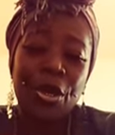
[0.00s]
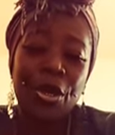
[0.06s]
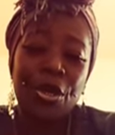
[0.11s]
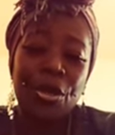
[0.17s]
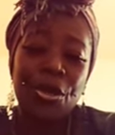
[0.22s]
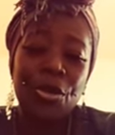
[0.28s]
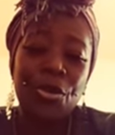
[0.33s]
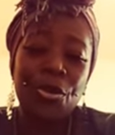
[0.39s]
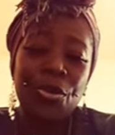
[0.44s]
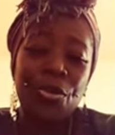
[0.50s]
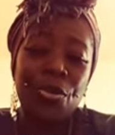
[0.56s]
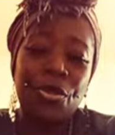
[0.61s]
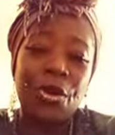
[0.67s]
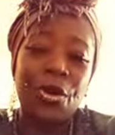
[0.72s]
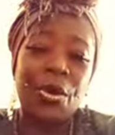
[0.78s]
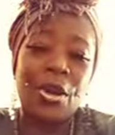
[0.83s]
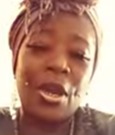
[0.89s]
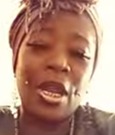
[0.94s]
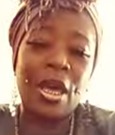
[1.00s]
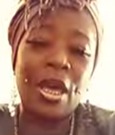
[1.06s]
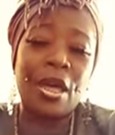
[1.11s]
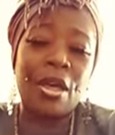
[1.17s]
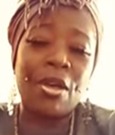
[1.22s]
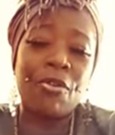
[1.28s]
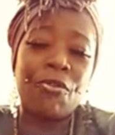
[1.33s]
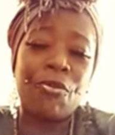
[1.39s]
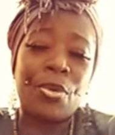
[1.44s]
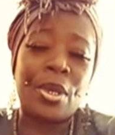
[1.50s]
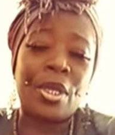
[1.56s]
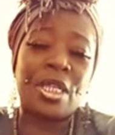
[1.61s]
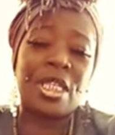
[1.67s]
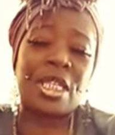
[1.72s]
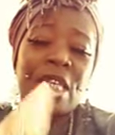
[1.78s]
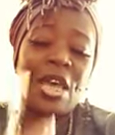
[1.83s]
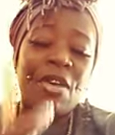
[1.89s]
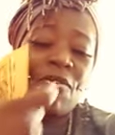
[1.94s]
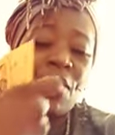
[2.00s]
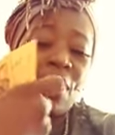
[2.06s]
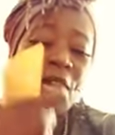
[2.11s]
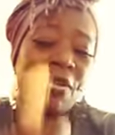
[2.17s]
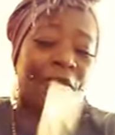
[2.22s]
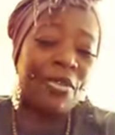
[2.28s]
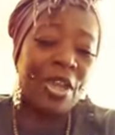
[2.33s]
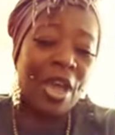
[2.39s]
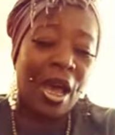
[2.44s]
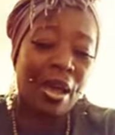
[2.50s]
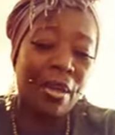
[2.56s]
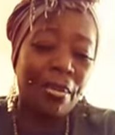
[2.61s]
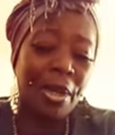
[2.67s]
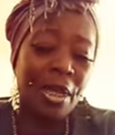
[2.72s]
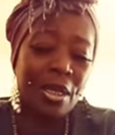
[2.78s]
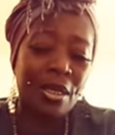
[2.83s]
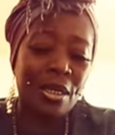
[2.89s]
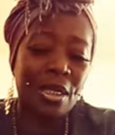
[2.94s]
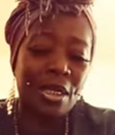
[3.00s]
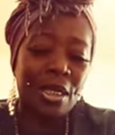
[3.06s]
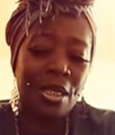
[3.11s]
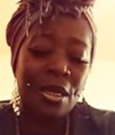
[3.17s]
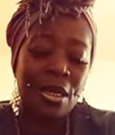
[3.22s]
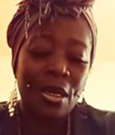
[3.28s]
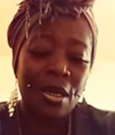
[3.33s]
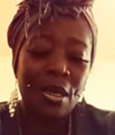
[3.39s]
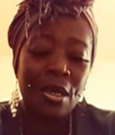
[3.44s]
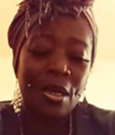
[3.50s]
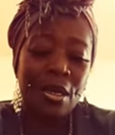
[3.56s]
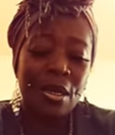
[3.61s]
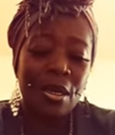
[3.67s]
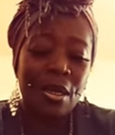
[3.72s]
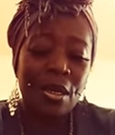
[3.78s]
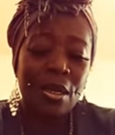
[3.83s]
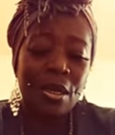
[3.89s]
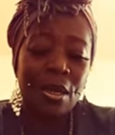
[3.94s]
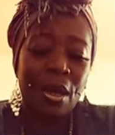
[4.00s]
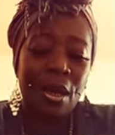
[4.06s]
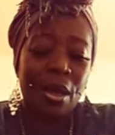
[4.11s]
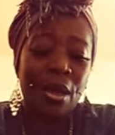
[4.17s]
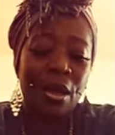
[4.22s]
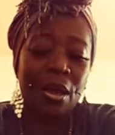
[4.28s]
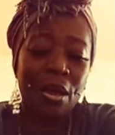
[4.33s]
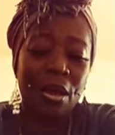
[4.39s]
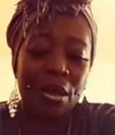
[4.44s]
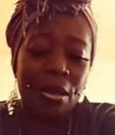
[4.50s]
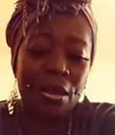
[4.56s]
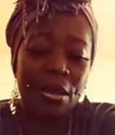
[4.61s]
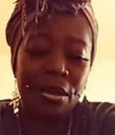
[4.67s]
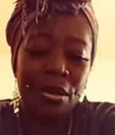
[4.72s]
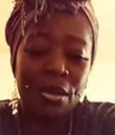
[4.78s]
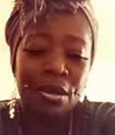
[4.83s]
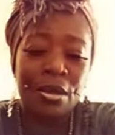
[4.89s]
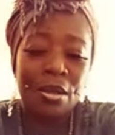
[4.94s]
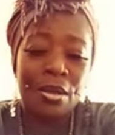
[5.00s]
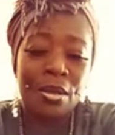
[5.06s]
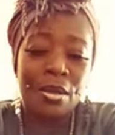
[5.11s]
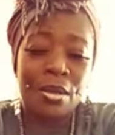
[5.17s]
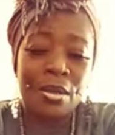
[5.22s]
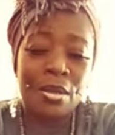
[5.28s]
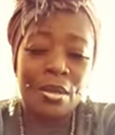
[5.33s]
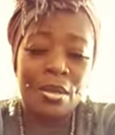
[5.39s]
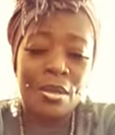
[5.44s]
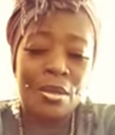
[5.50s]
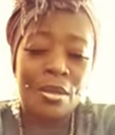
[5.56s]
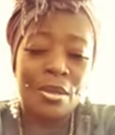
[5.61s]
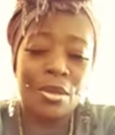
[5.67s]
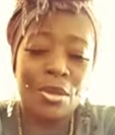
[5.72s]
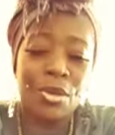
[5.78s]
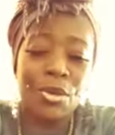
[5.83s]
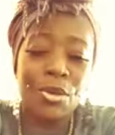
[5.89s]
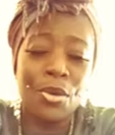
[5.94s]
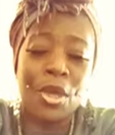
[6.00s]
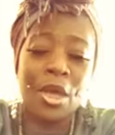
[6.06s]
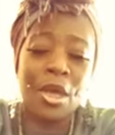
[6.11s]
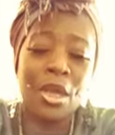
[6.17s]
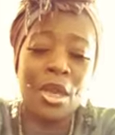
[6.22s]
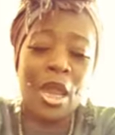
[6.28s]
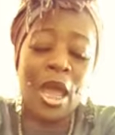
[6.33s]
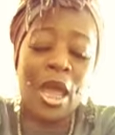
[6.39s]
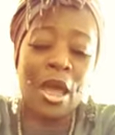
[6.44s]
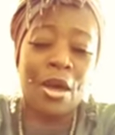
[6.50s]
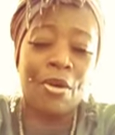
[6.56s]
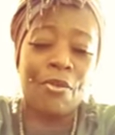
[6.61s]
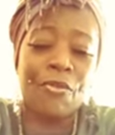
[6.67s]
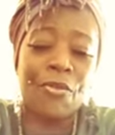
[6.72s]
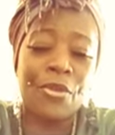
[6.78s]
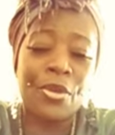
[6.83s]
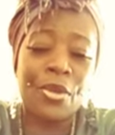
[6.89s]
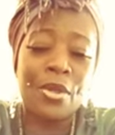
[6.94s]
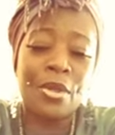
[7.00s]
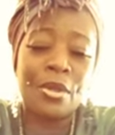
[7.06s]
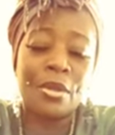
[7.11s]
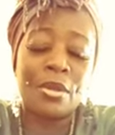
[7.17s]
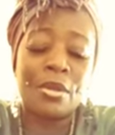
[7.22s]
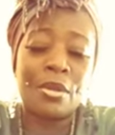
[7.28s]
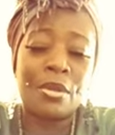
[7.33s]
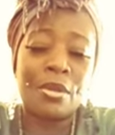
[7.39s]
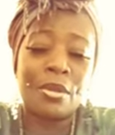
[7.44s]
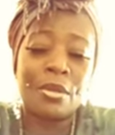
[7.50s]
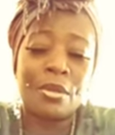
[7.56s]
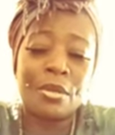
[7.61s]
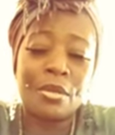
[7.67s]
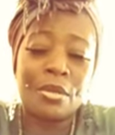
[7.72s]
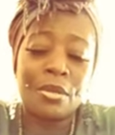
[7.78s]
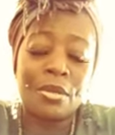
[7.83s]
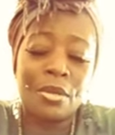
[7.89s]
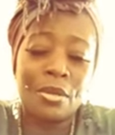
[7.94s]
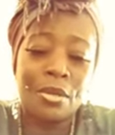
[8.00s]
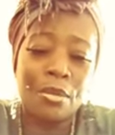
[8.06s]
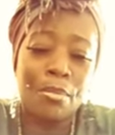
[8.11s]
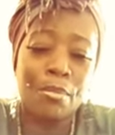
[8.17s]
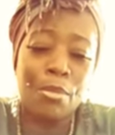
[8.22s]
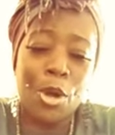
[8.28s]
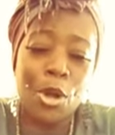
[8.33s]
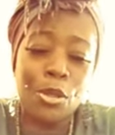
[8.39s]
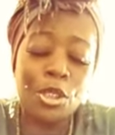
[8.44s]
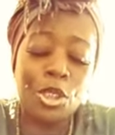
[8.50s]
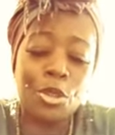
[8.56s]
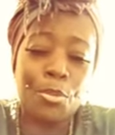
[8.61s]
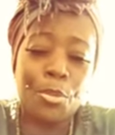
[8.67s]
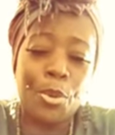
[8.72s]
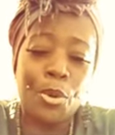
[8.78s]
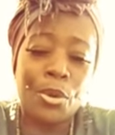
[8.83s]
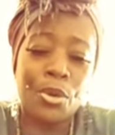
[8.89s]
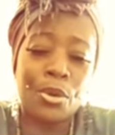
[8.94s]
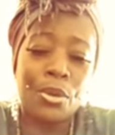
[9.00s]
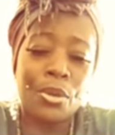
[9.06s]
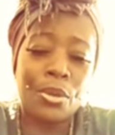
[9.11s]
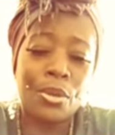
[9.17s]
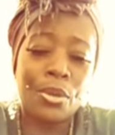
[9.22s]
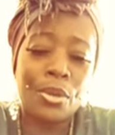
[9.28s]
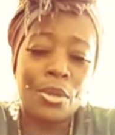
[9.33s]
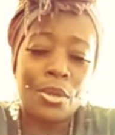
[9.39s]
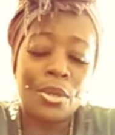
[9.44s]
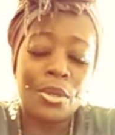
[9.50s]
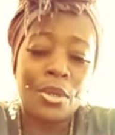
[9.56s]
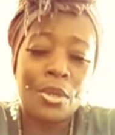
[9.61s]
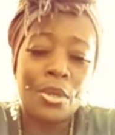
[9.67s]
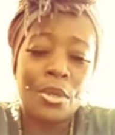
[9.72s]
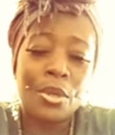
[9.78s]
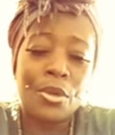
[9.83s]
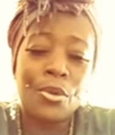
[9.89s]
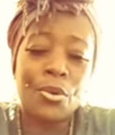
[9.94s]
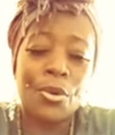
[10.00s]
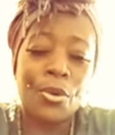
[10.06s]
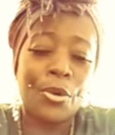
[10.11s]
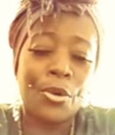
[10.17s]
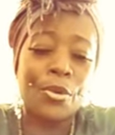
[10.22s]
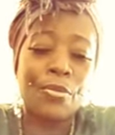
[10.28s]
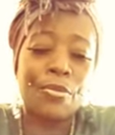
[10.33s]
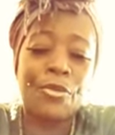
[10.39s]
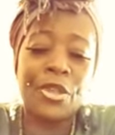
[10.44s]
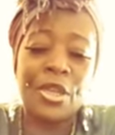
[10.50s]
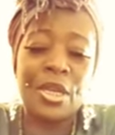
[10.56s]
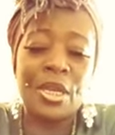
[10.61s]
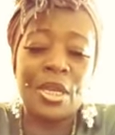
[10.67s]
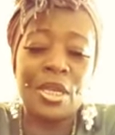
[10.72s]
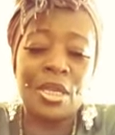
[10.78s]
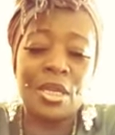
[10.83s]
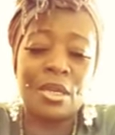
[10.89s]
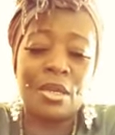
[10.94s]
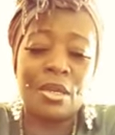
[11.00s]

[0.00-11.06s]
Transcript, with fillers: you their love with seven of diamonds. Uh, you could have multiple or this,